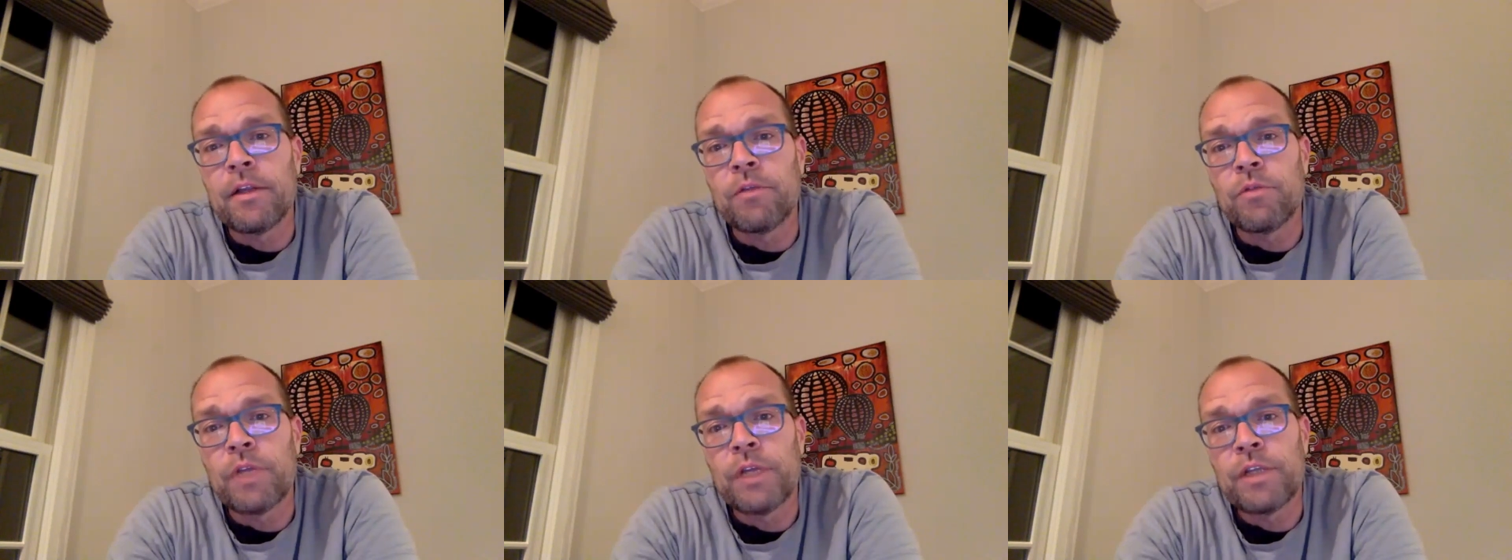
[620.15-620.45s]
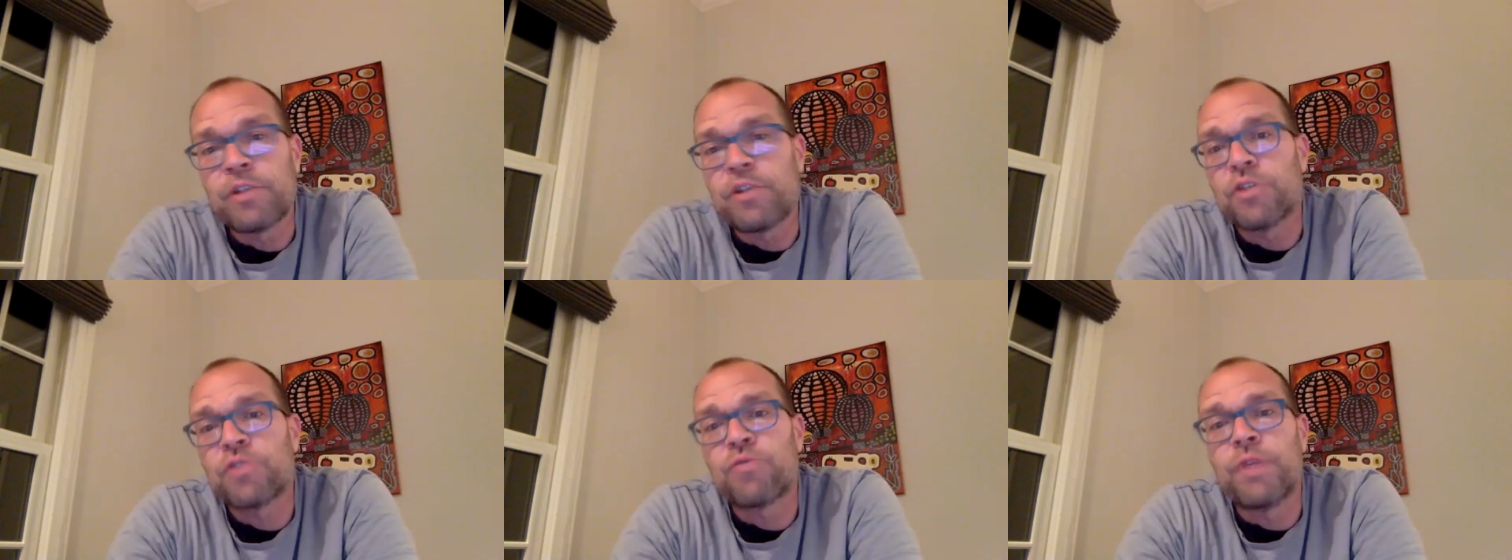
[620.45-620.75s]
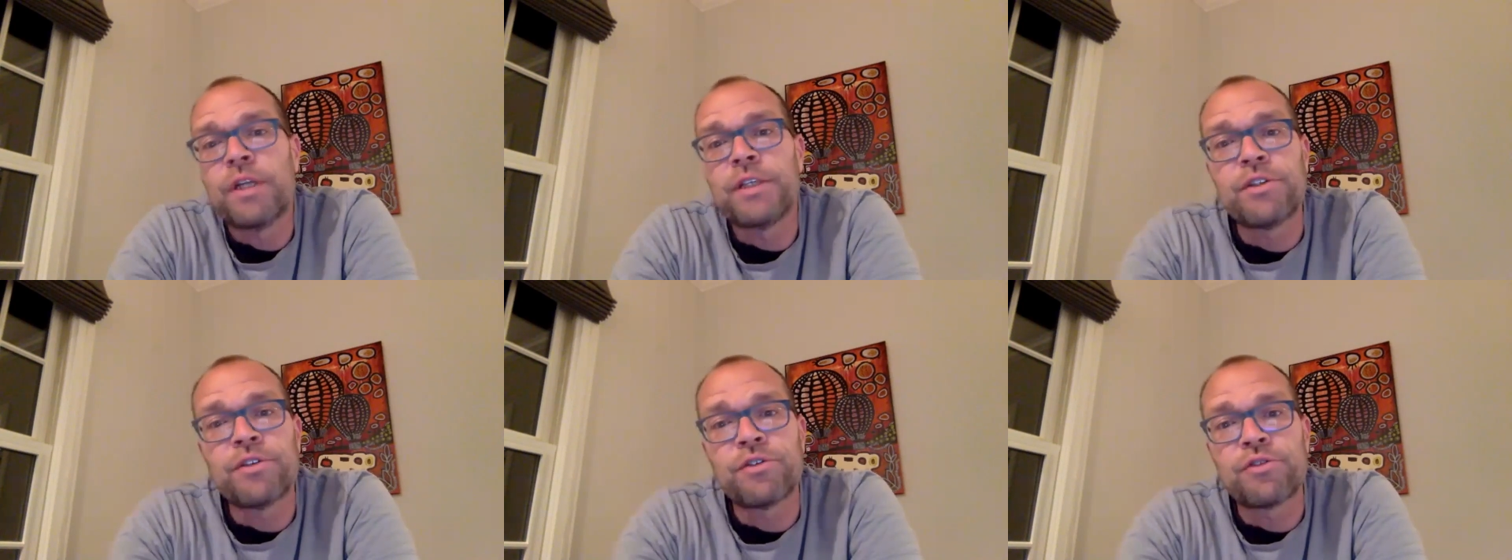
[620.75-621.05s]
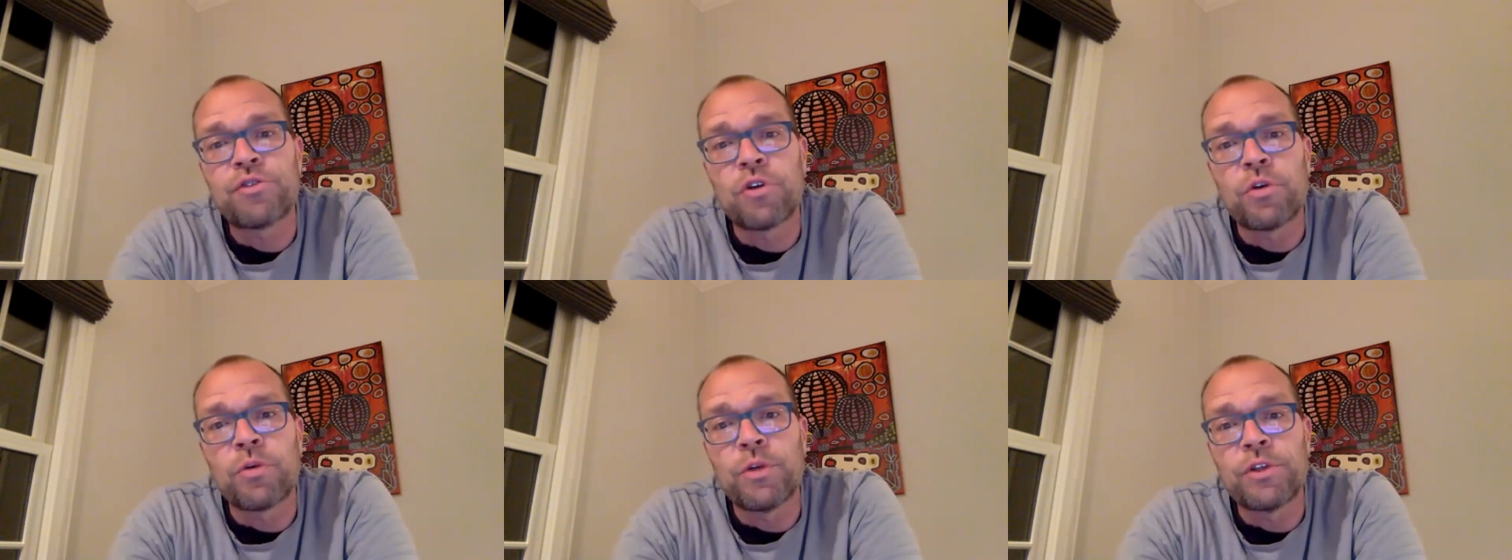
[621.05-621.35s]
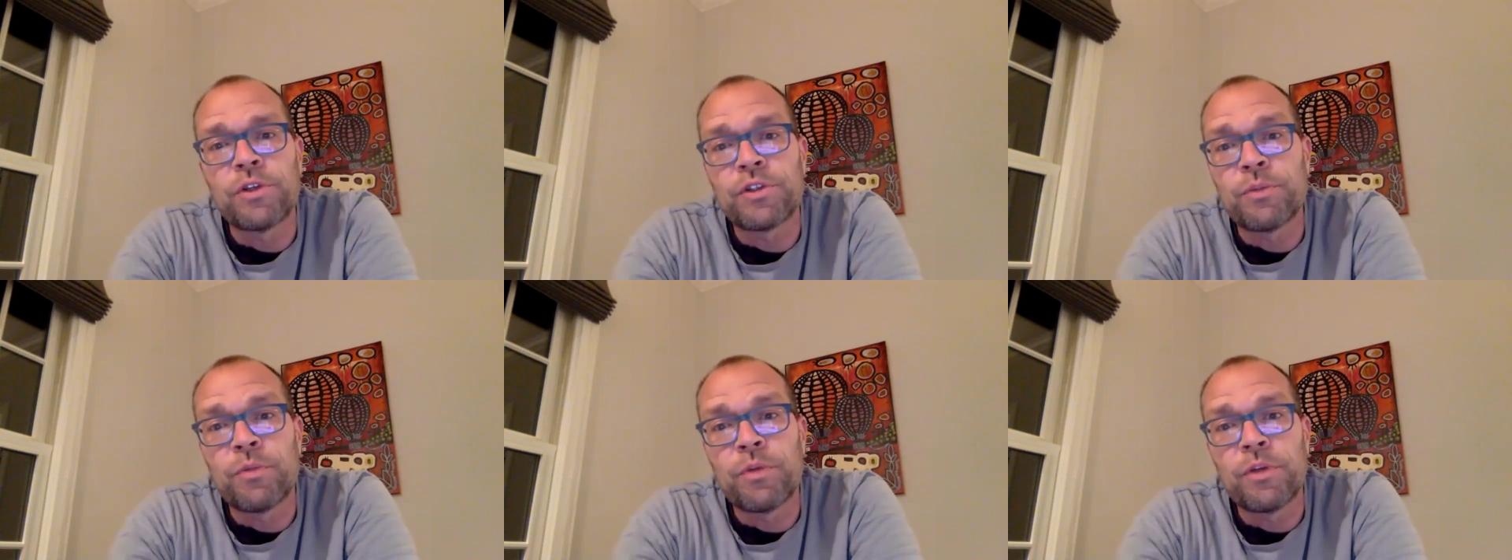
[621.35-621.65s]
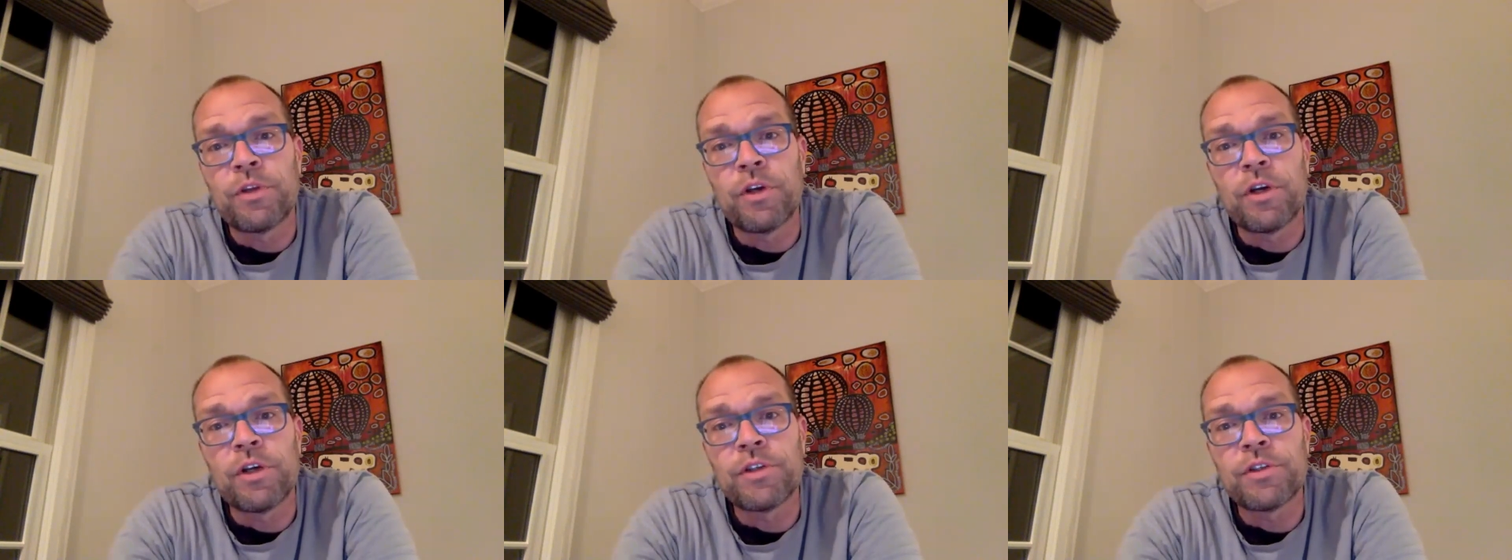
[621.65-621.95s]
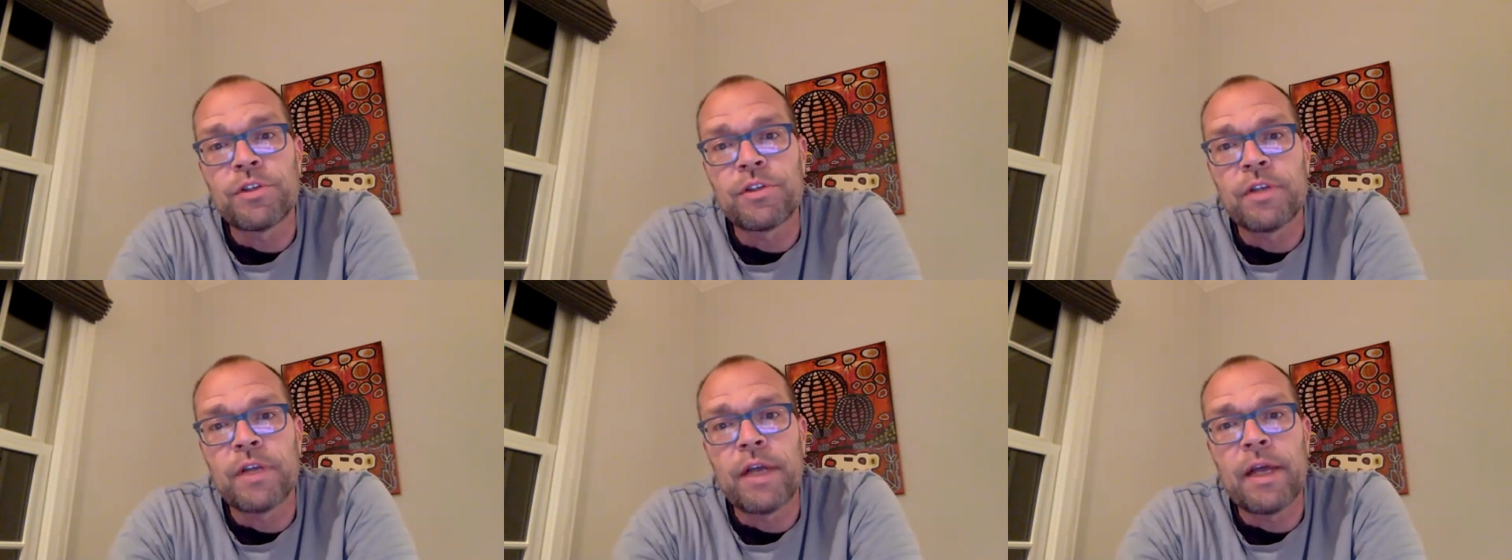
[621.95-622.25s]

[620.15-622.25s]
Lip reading: they just register with us,